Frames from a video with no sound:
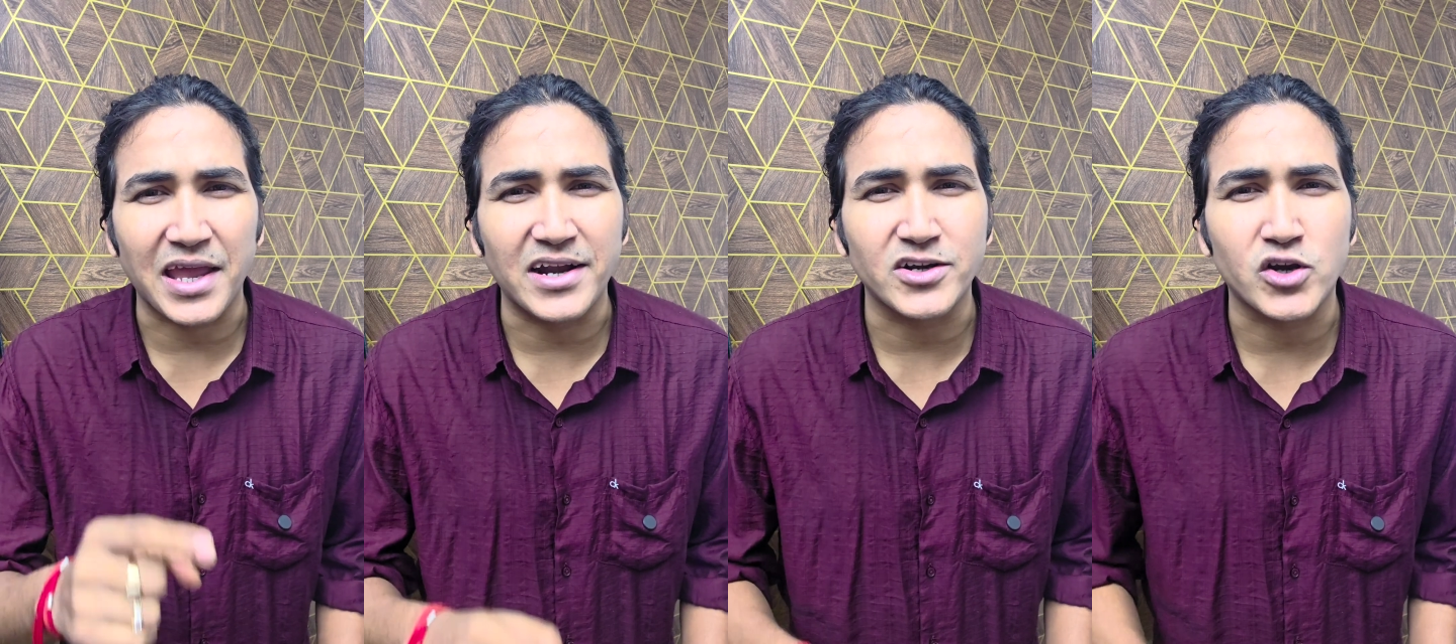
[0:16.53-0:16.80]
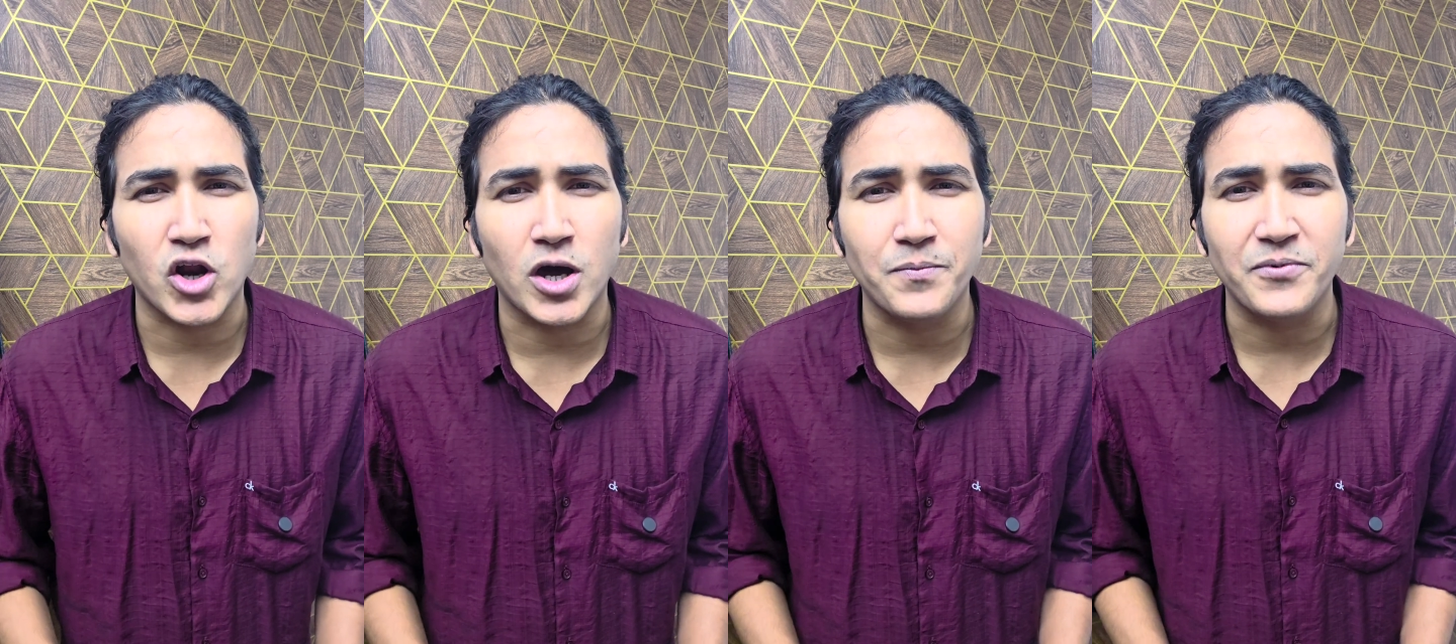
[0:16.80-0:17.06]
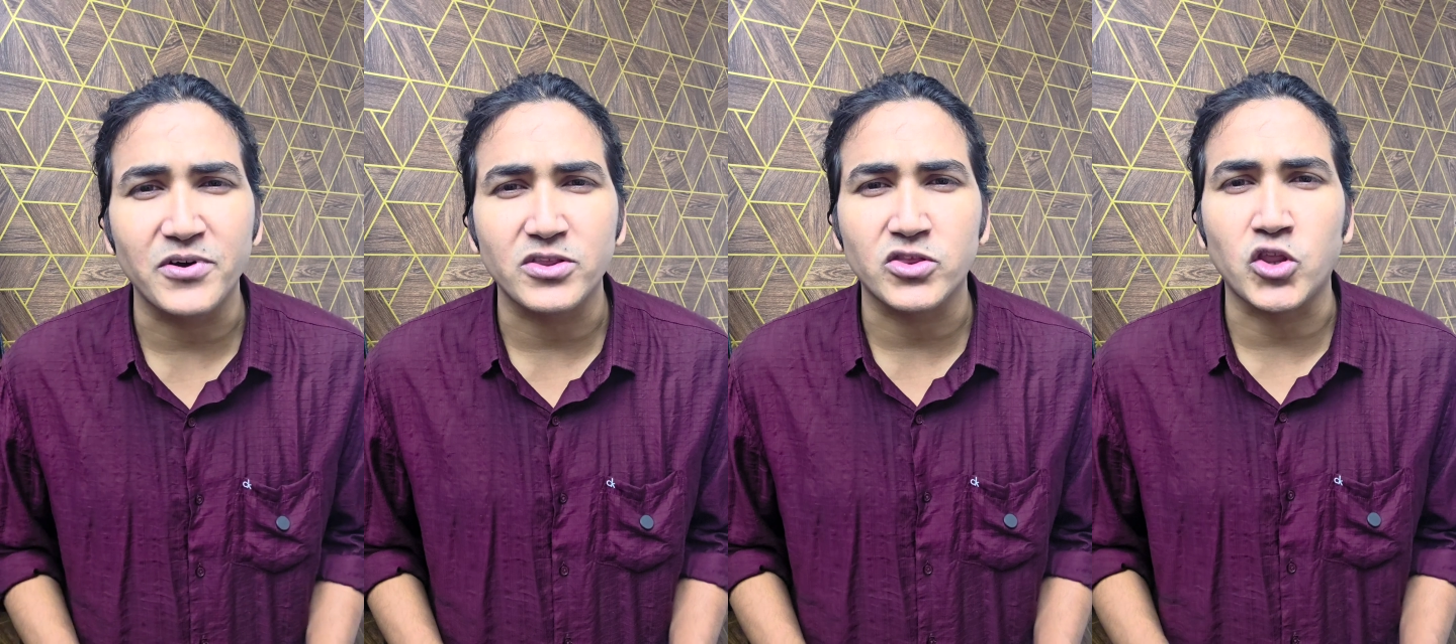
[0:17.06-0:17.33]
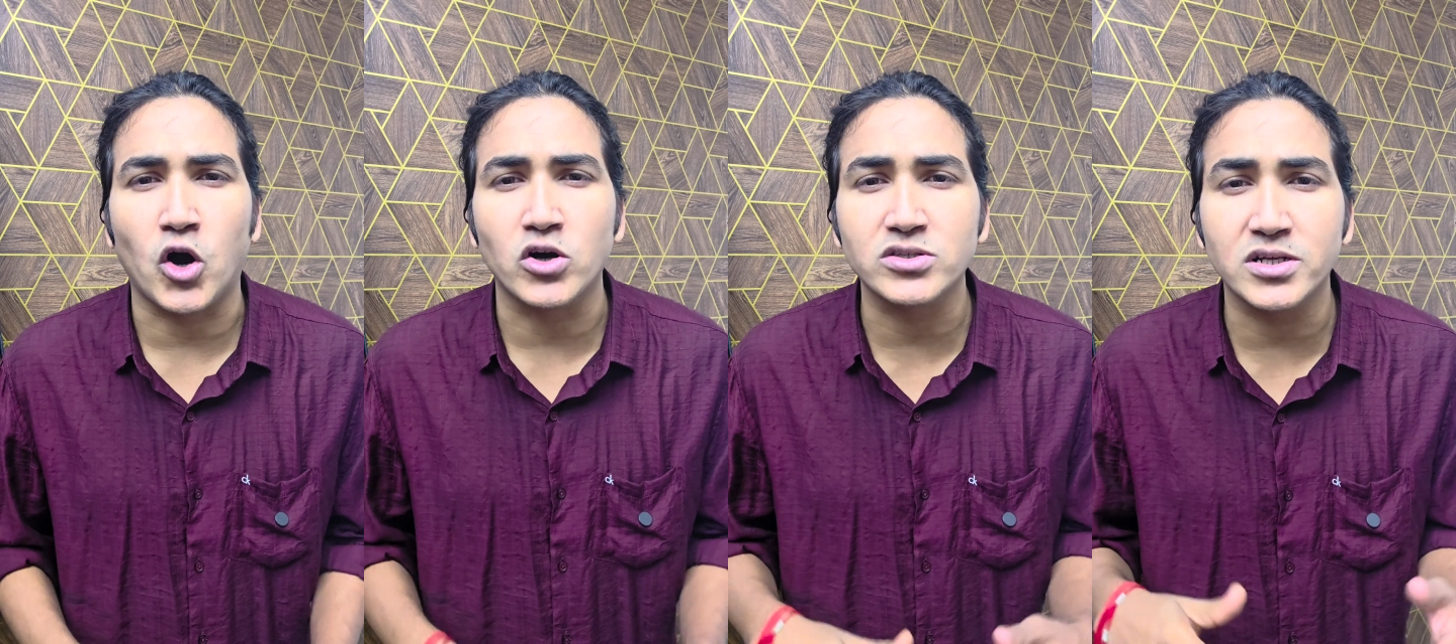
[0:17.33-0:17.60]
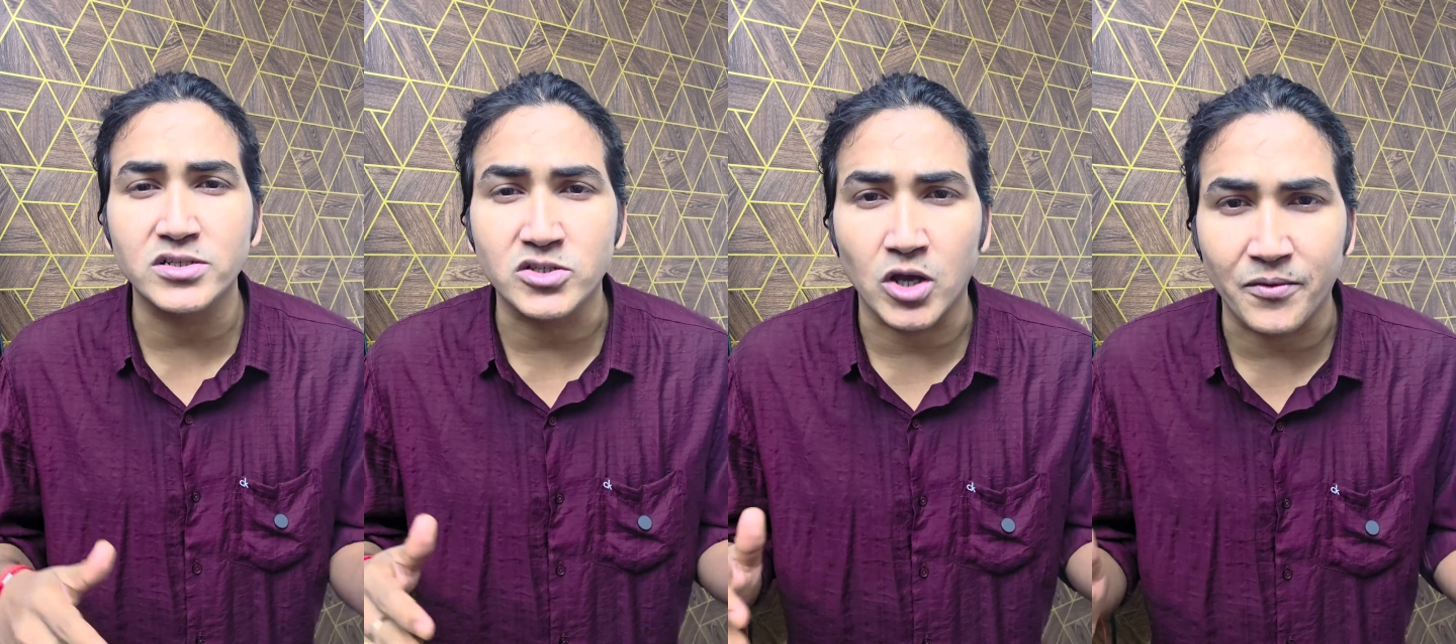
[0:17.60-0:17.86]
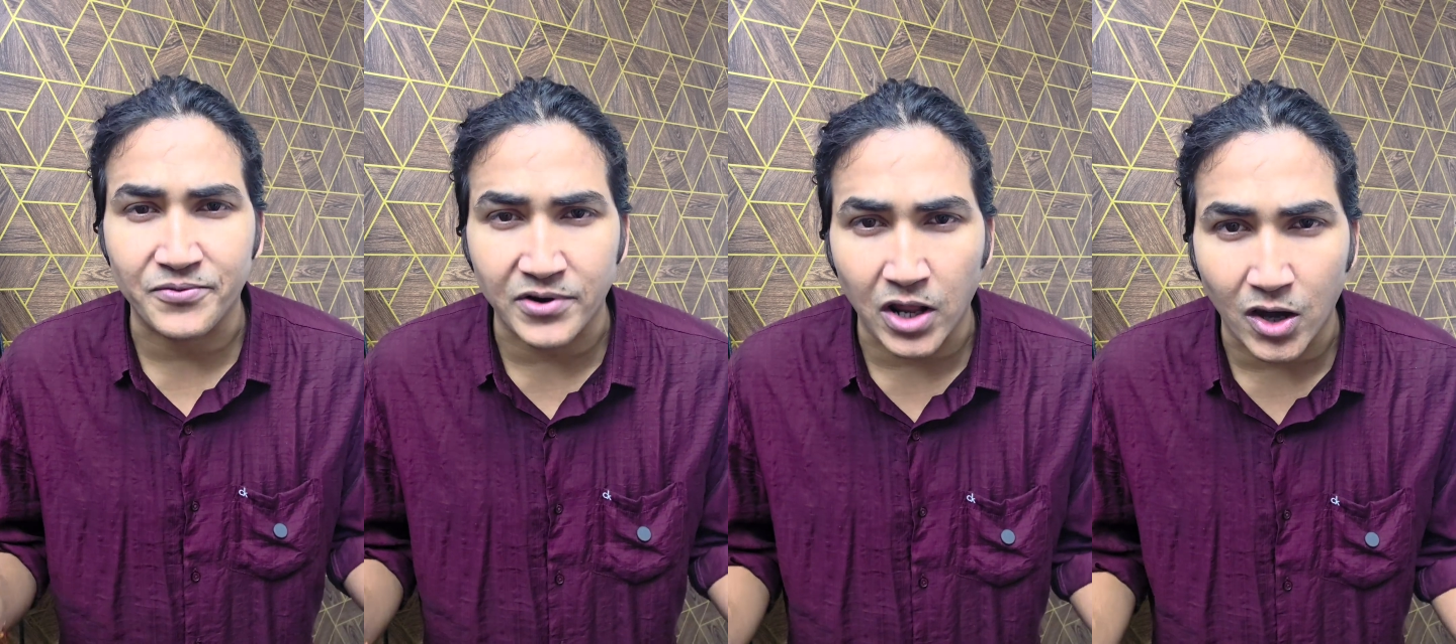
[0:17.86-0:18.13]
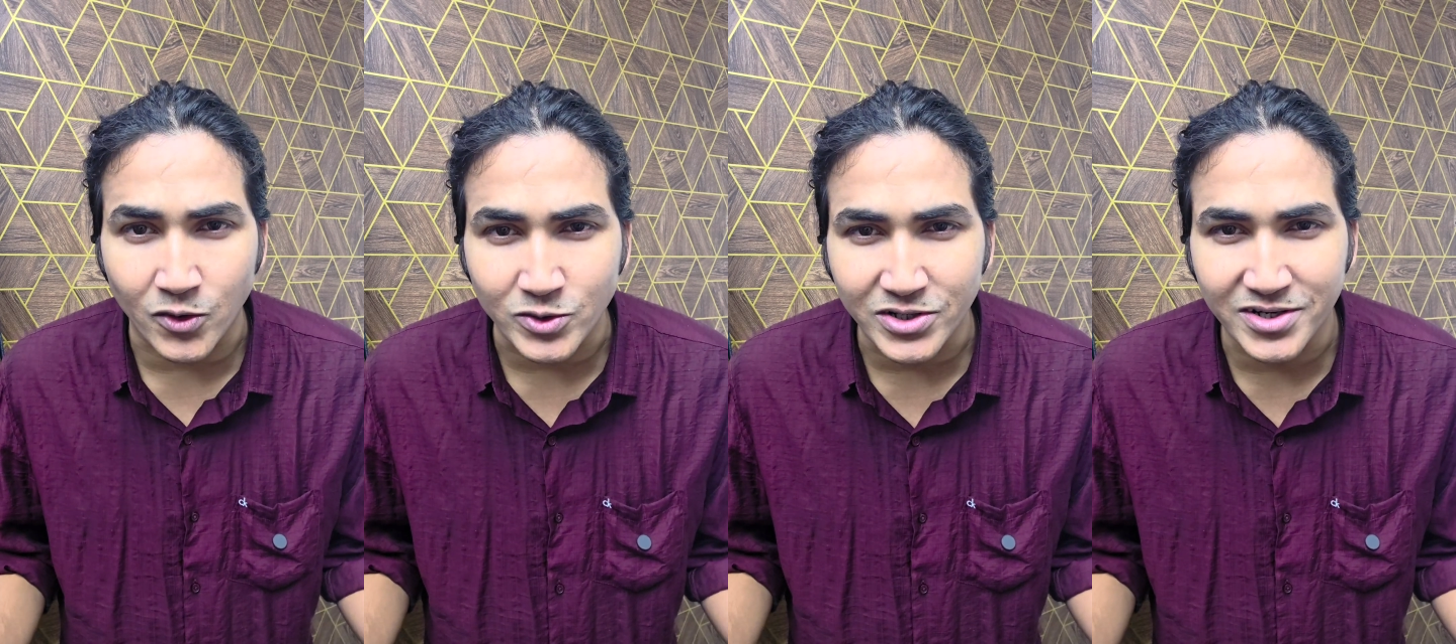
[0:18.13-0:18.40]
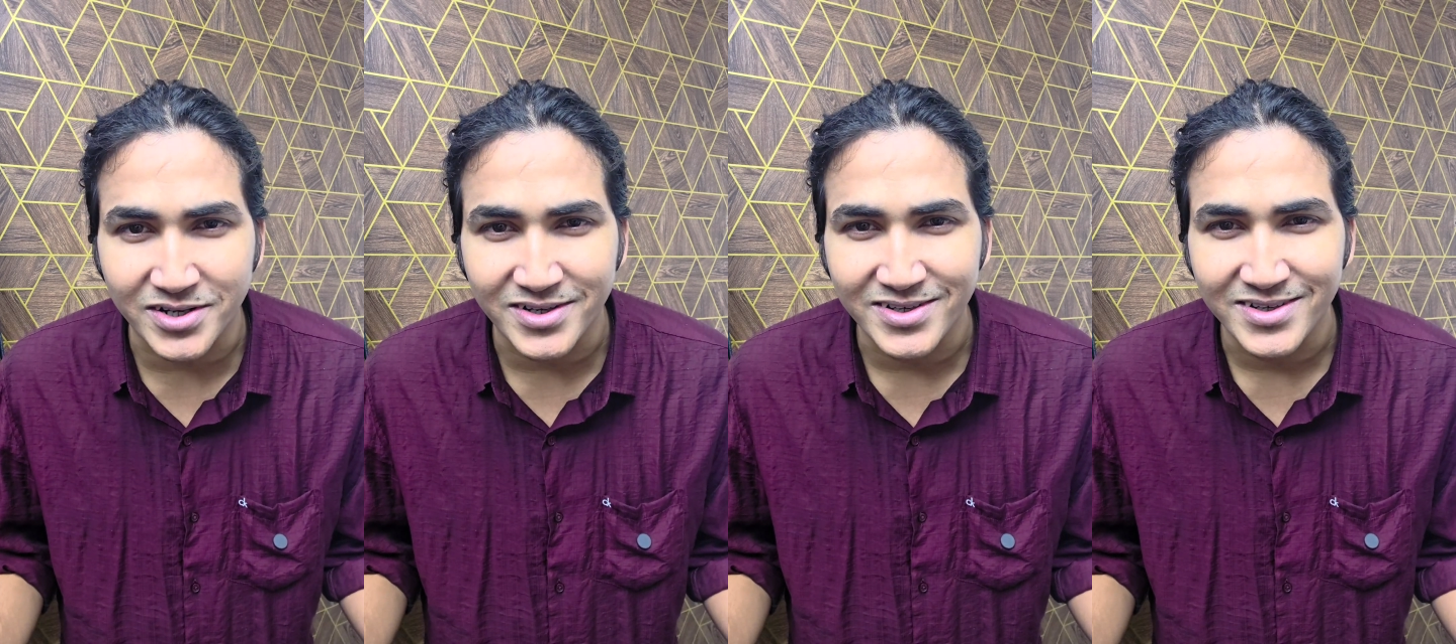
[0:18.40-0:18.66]
can drop thousands of
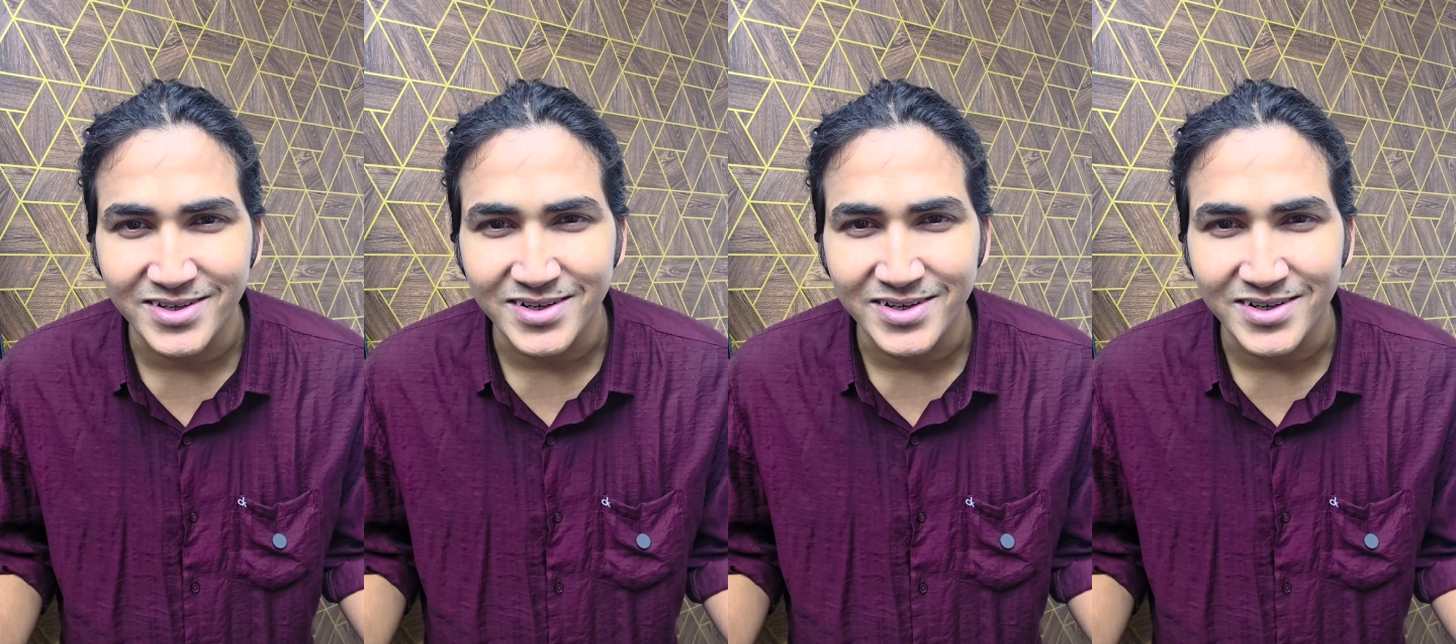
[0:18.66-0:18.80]
routes